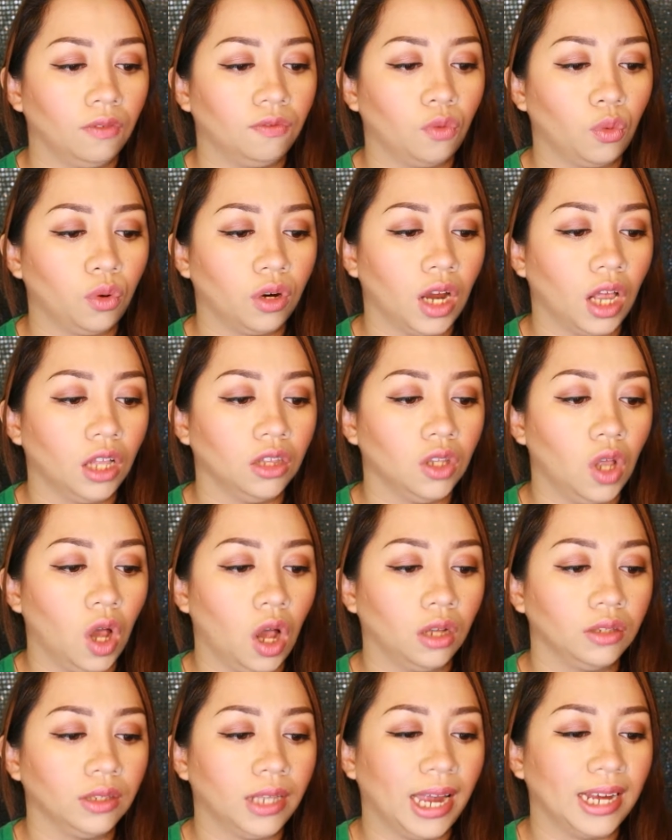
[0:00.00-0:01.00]
for a
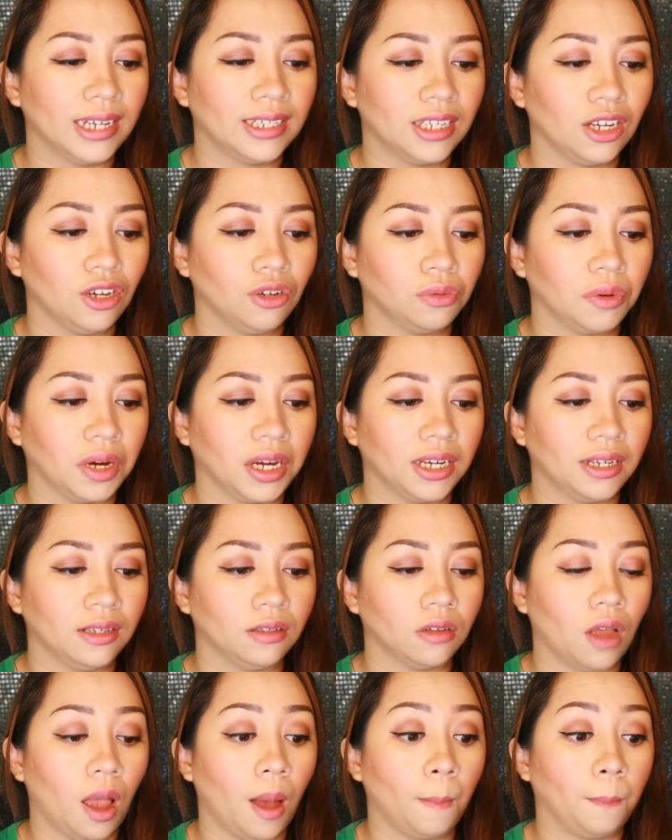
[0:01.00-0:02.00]
long-lasting
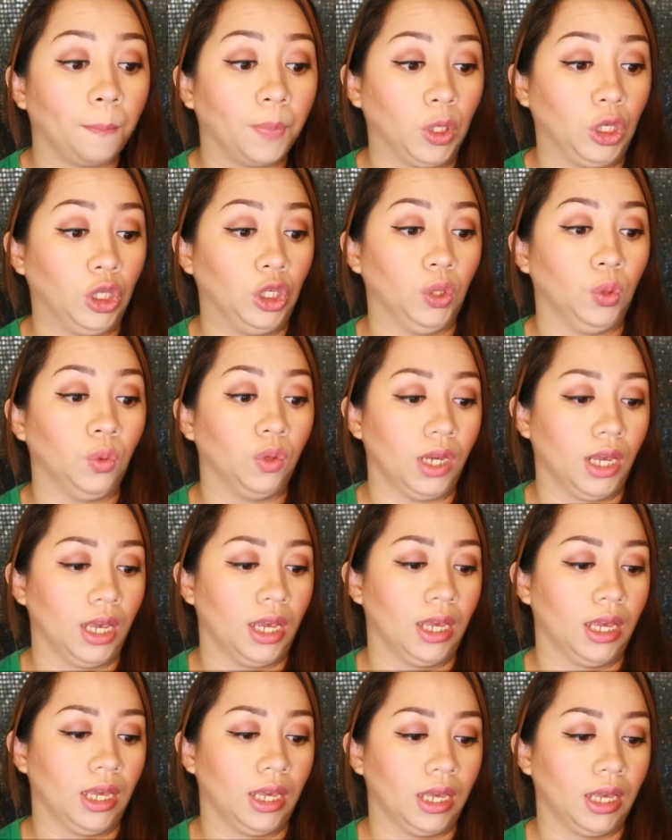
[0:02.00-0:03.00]
radiant beauty.
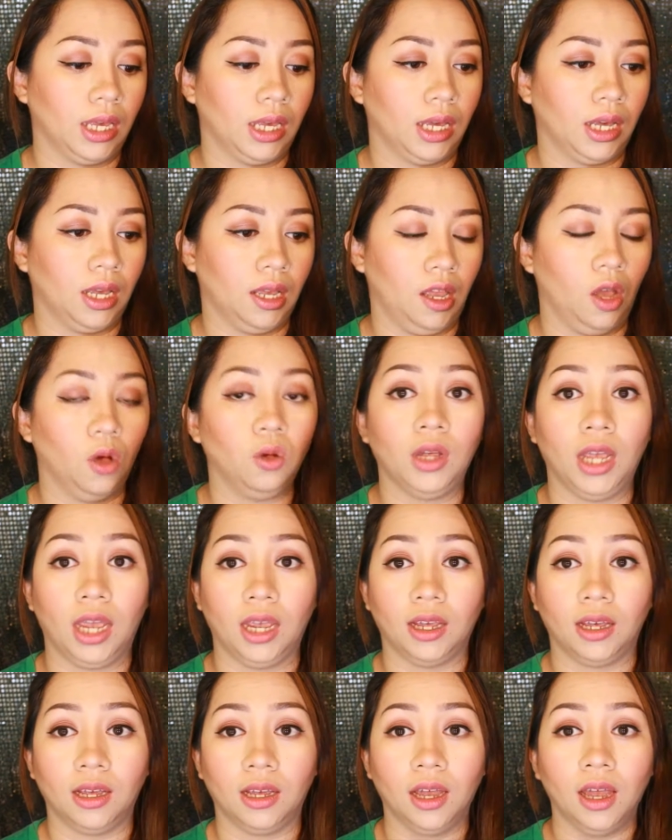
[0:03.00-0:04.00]
Okay,
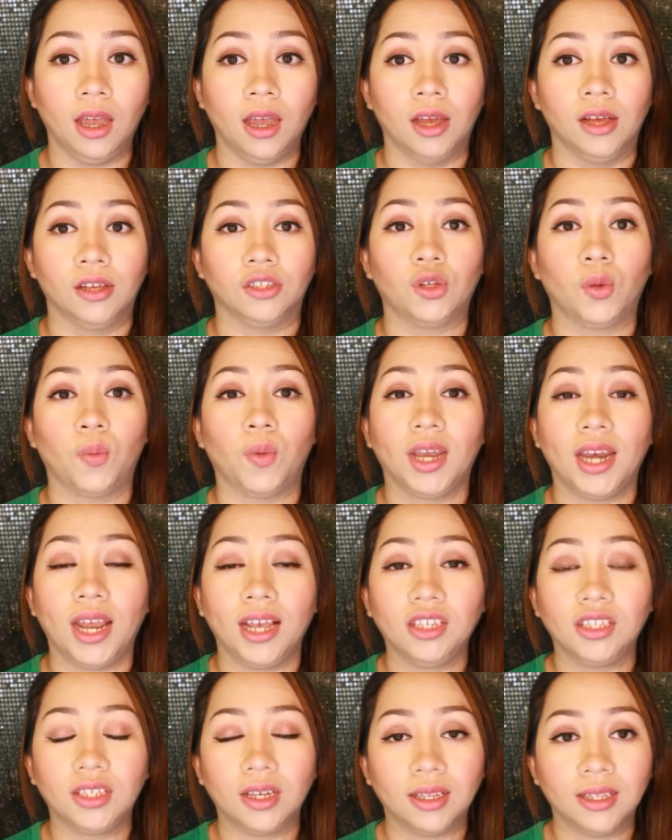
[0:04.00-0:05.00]
so when
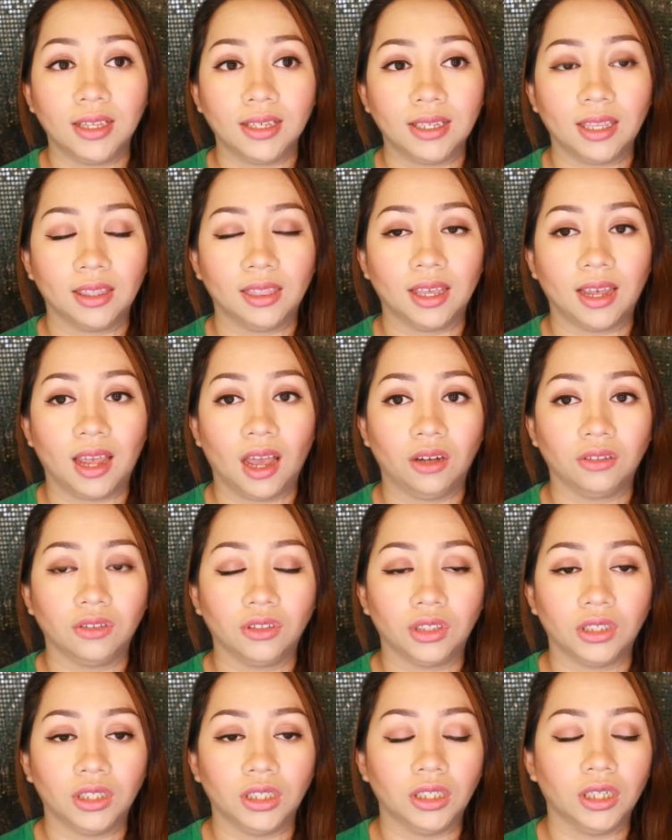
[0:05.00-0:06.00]
I saw this at the
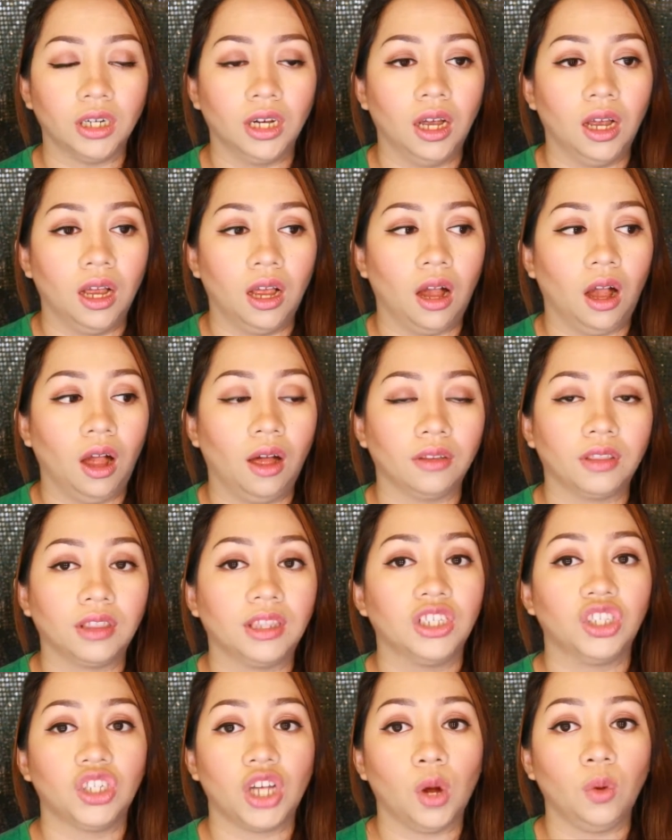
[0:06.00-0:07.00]
counter, at
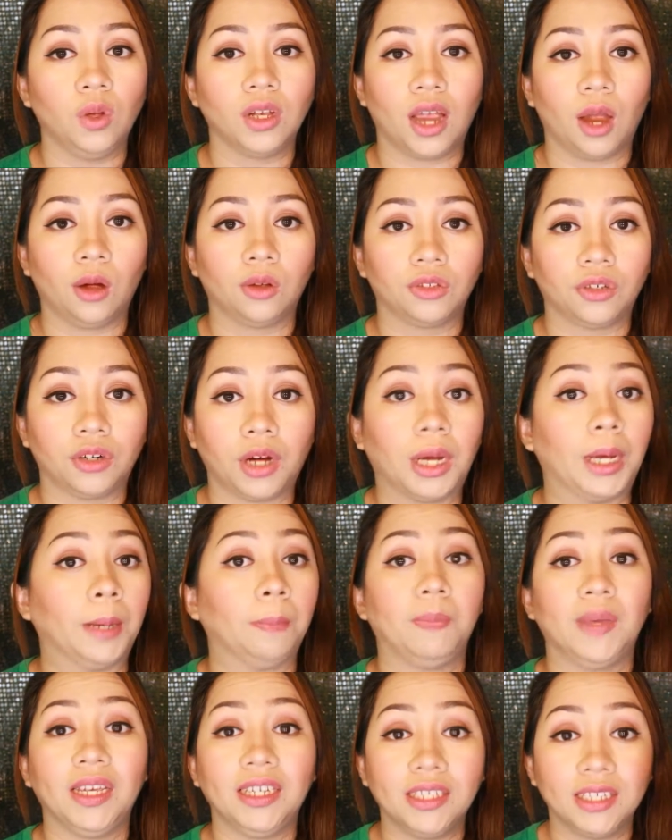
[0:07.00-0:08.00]
the Shawill counter, I
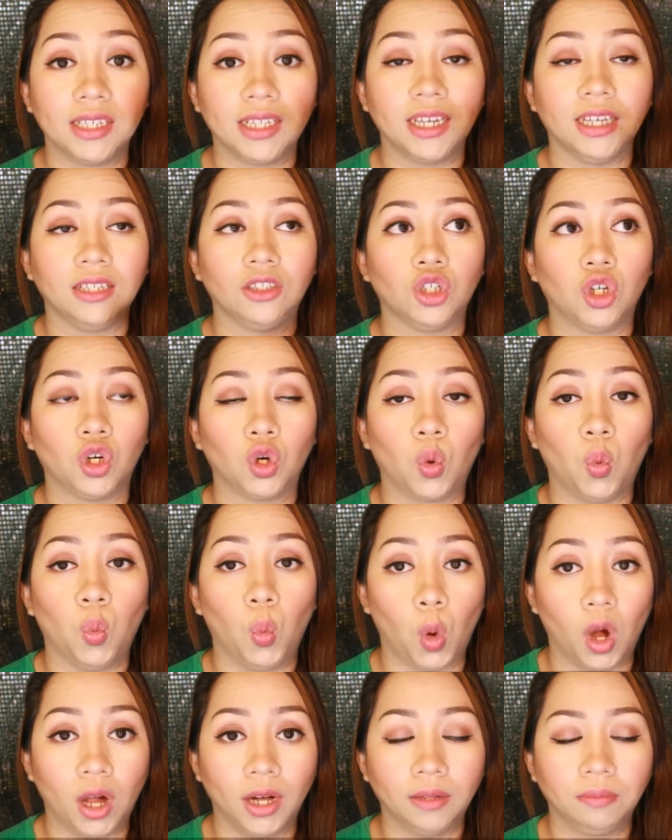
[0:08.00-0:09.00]
immediately took
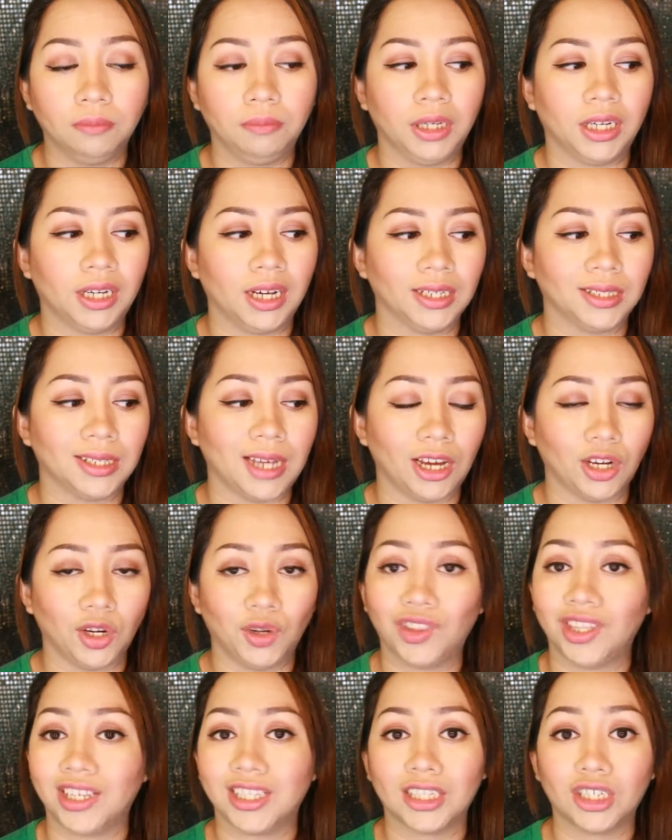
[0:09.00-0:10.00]
one because I
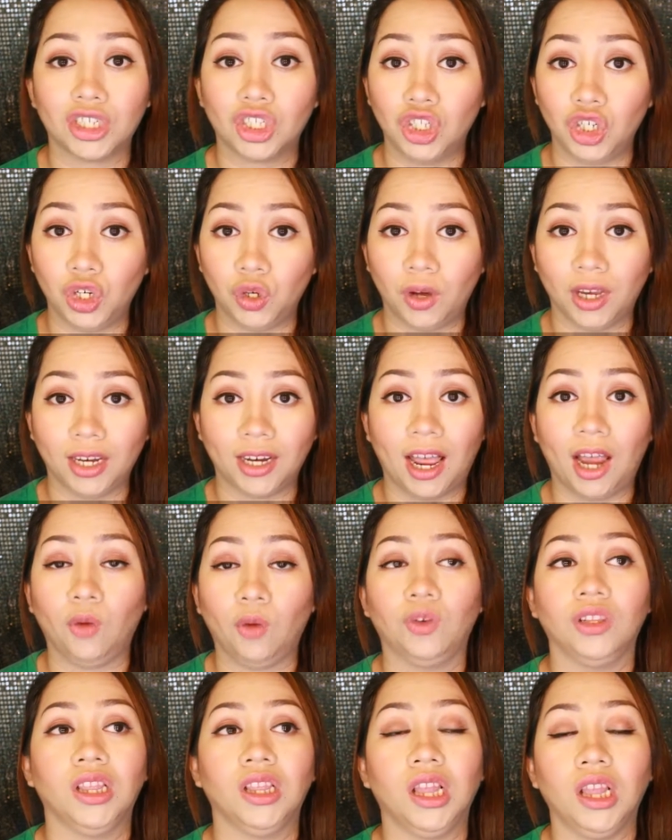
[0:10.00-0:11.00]
know this is new and I
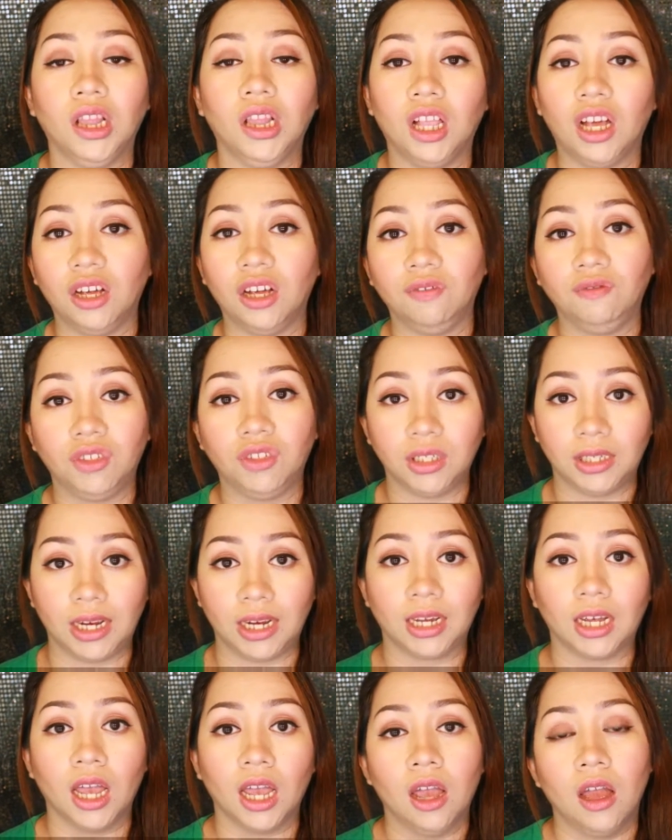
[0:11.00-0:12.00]
would love to
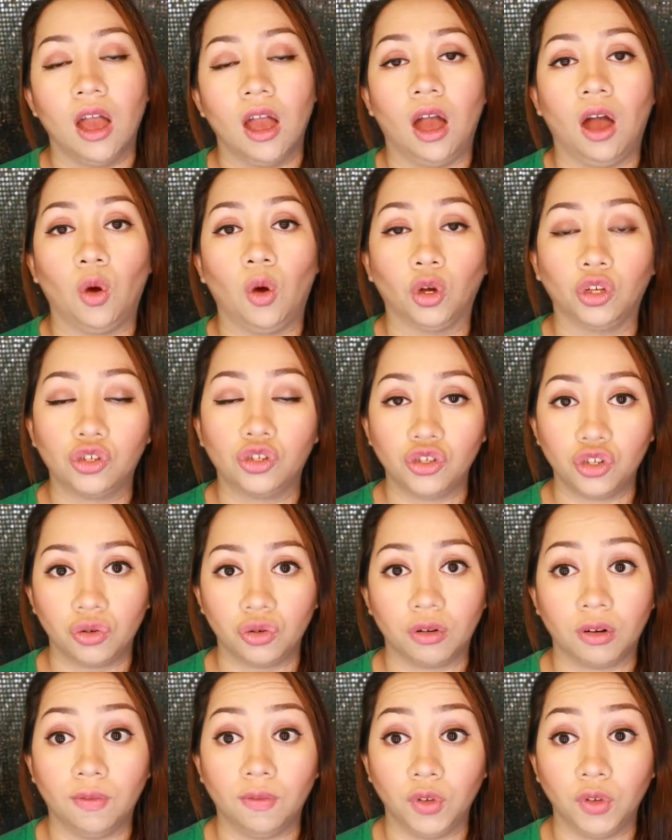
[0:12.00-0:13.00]
take or to do a